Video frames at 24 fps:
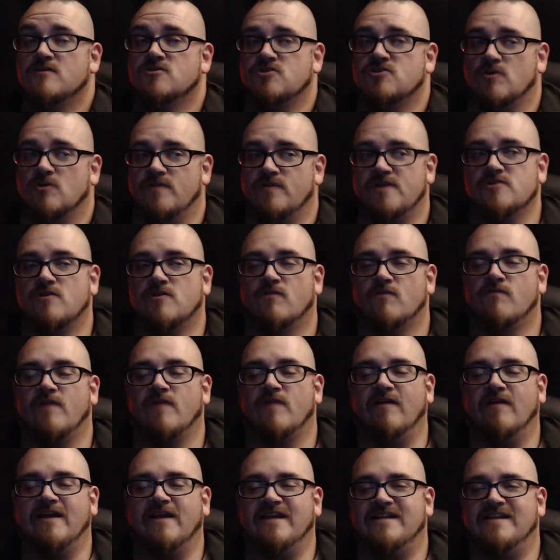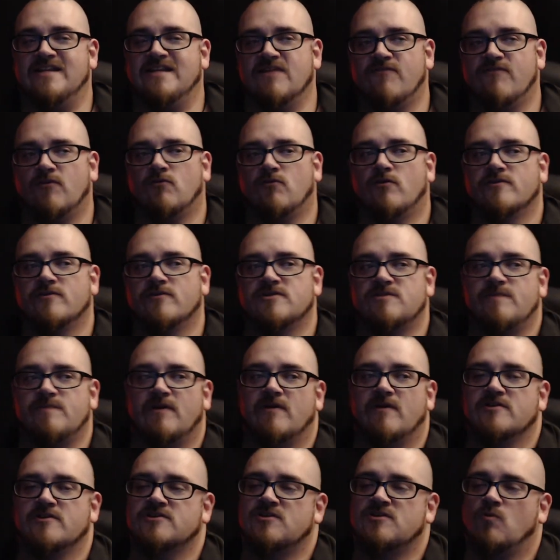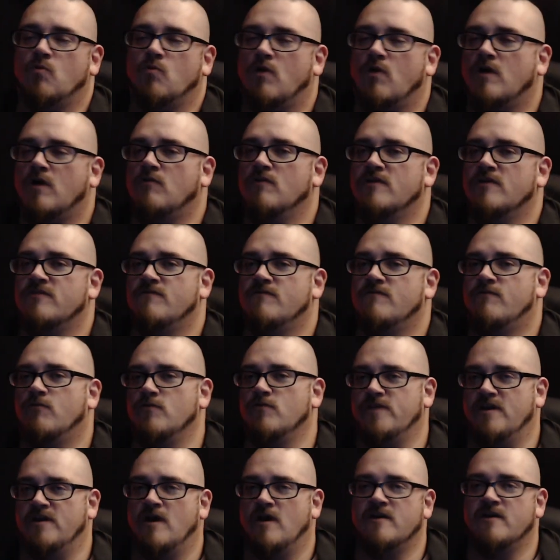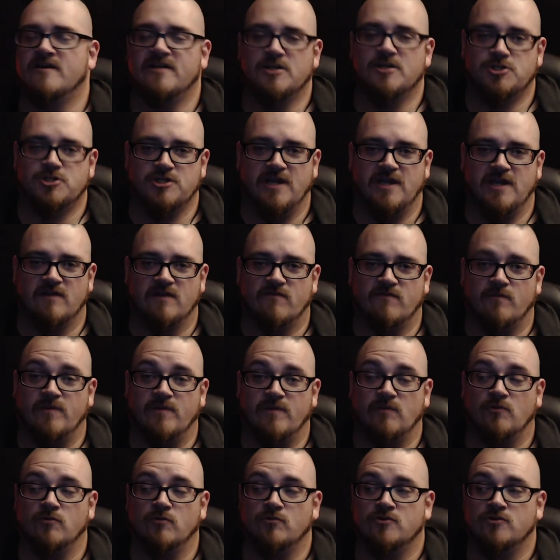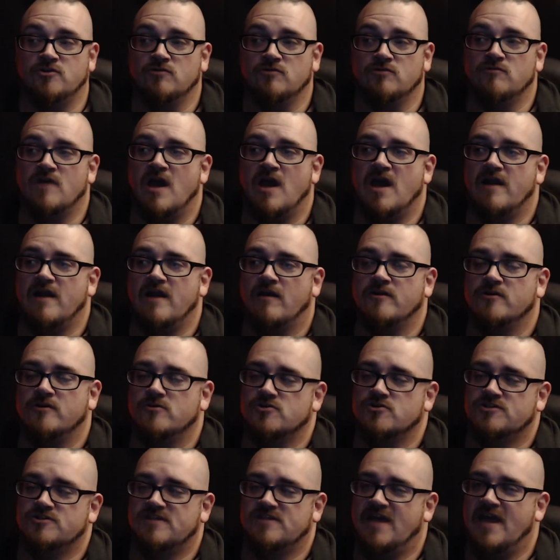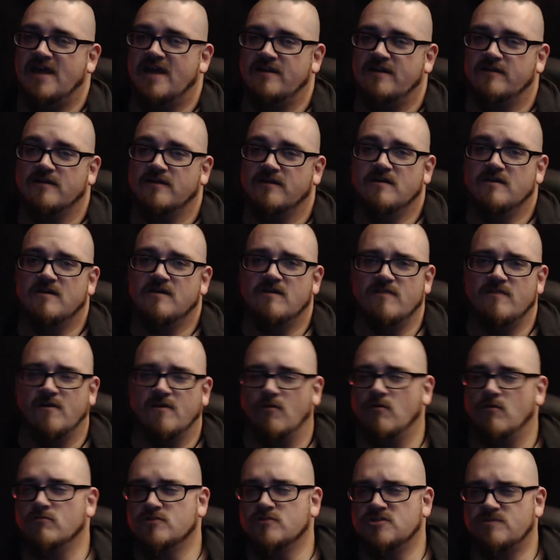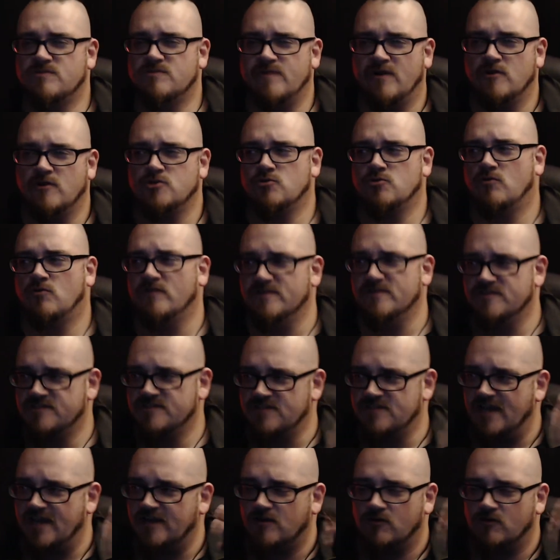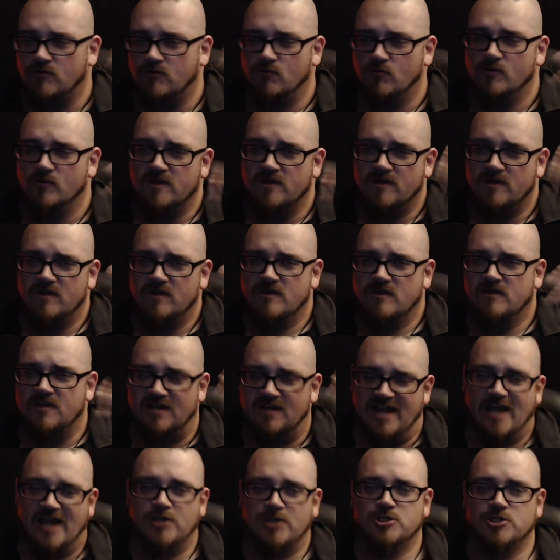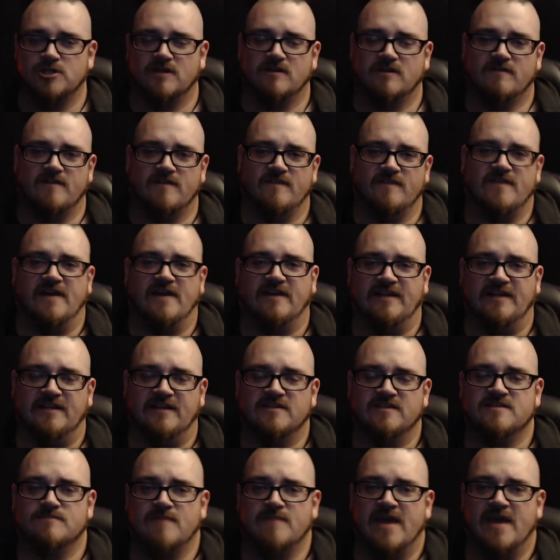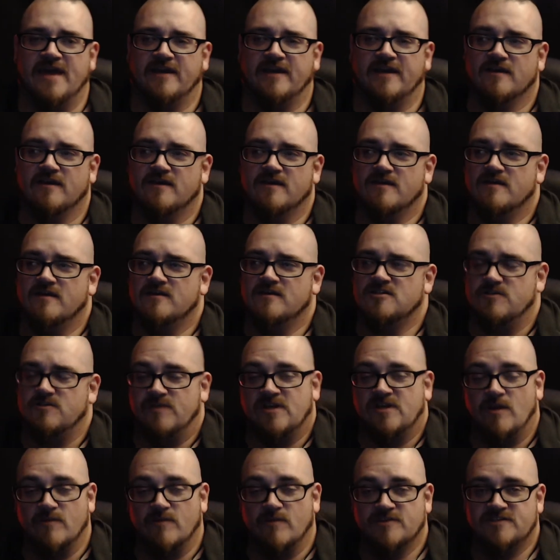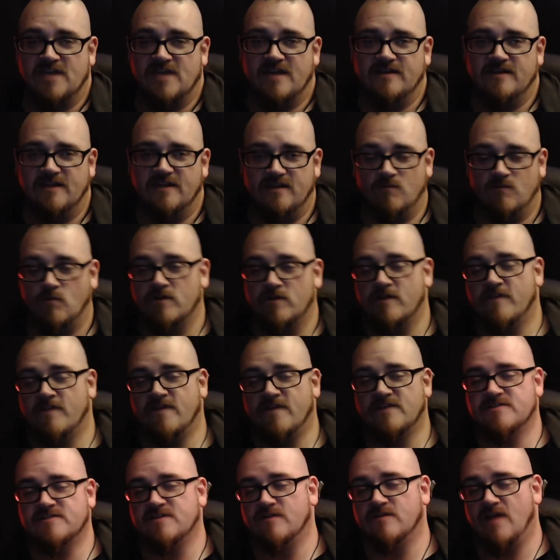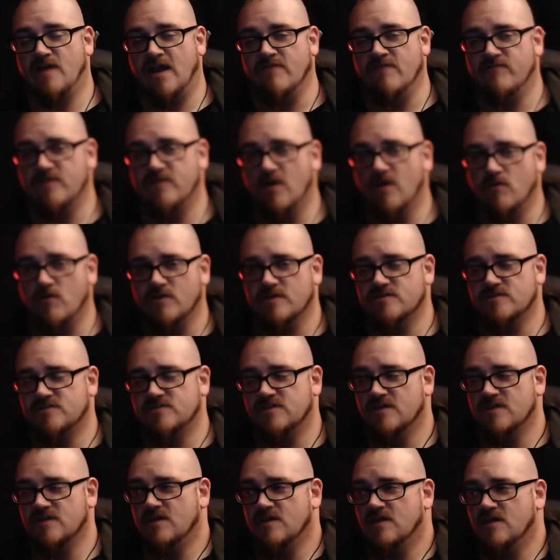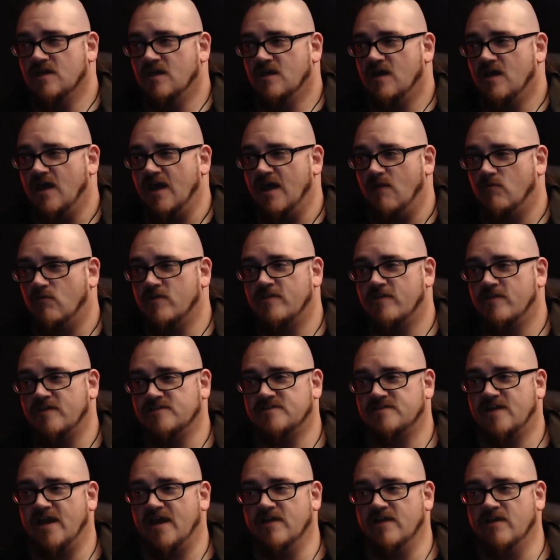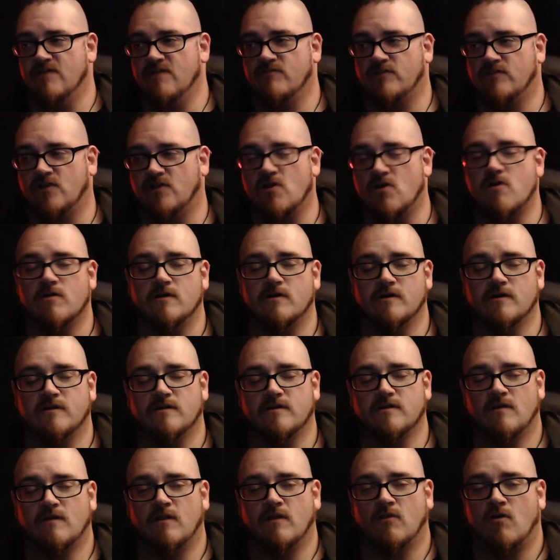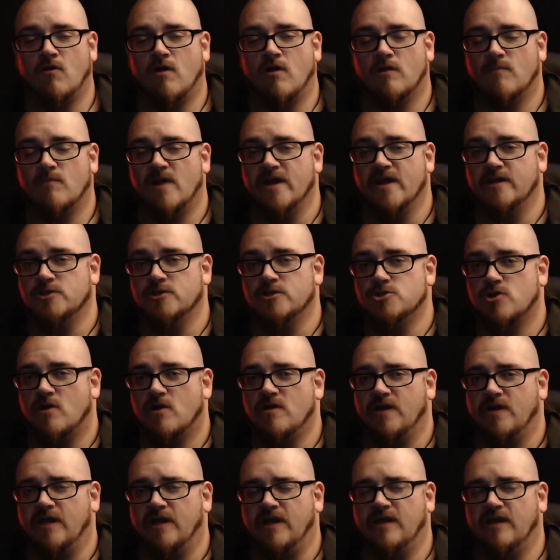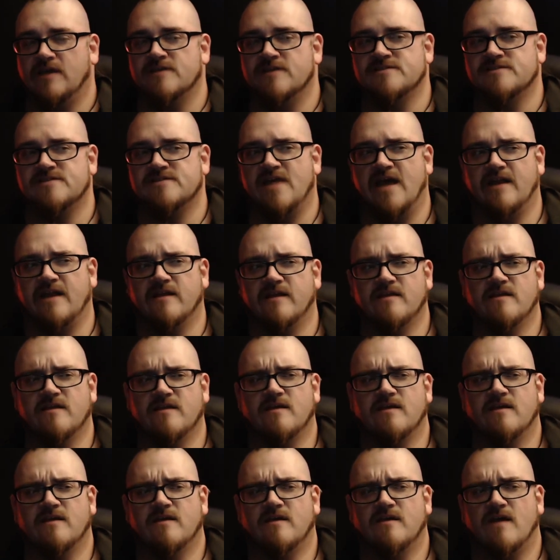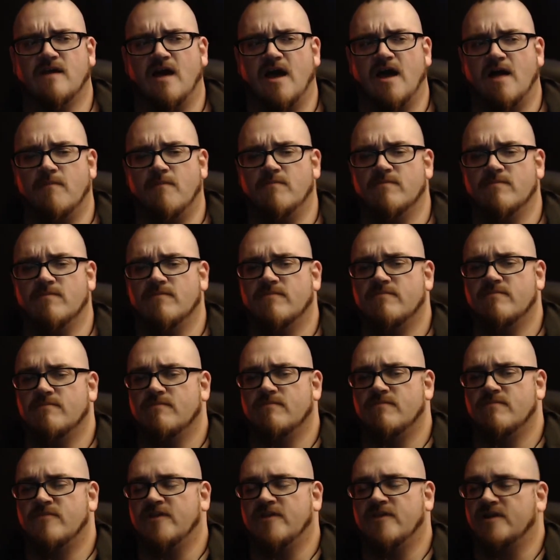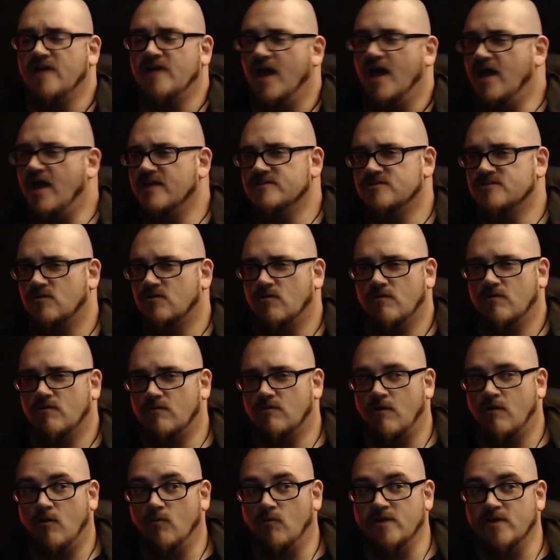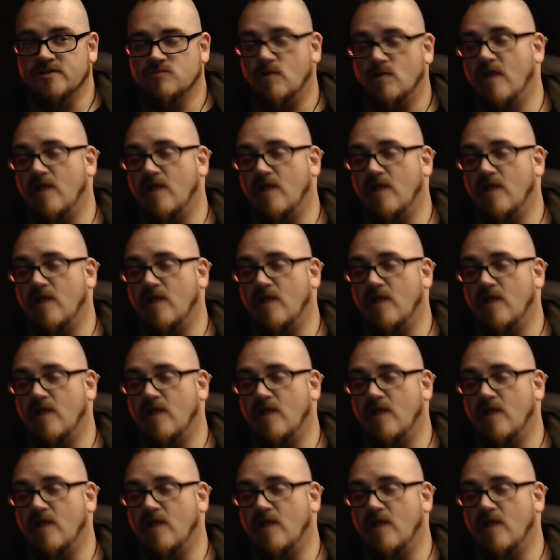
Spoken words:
So these are very difficult spirits to work with for the uninitiated, for people who do not understand their own spiritual and psycho connection that they need to make to become ascended. And one of the things that I've noticed, one of the things that I have learned along my journey is that the gods are always